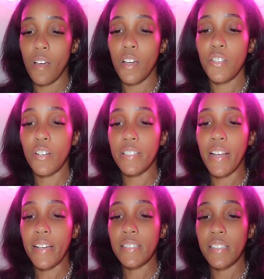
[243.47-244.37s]
Your
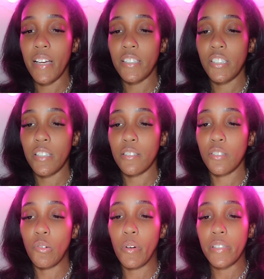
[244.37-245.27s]
next section is
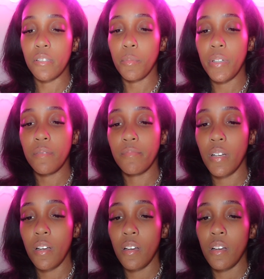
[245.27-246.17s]
going to be
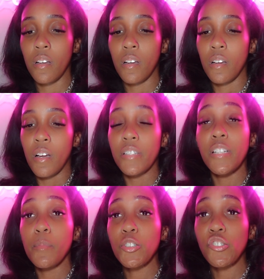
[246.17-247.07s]

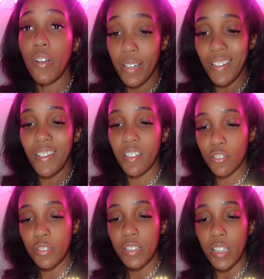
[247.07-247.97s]
demonstrate and
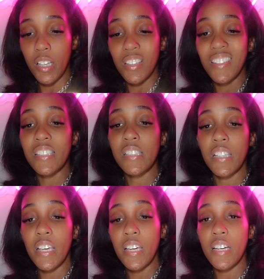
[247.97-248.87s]
understand the
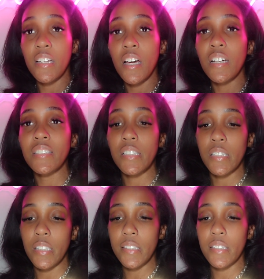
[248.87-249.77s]
skin
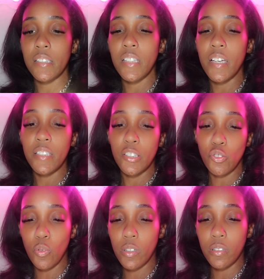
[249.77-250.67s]
diseases and
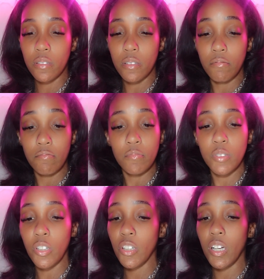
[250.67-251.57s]
disorders.
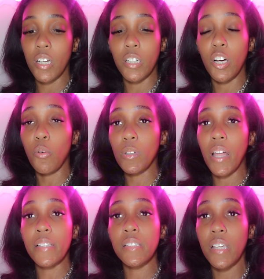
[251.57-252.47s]
So you're going to go with
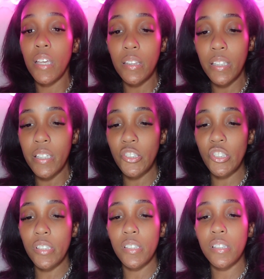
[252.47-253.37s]
like skin
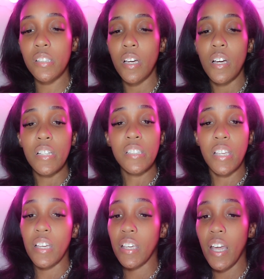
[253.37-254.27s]
lesions,
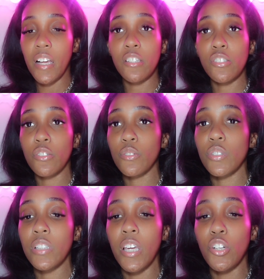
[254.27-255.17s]
skin cancer,
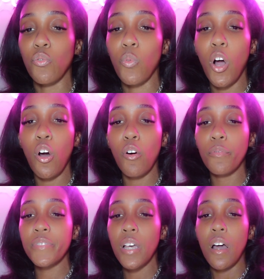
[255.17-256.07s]
skin
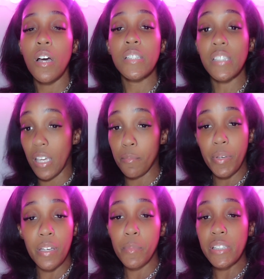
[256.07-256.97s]
growths, skin
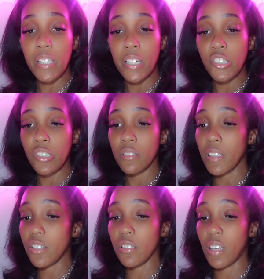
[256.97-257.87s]
pigmentation.
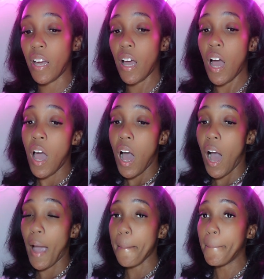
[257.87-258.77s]
That's your like
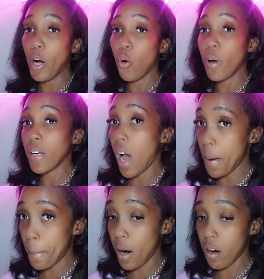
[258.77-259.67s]
hypo and
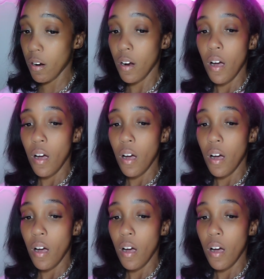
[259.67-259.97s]
hyper.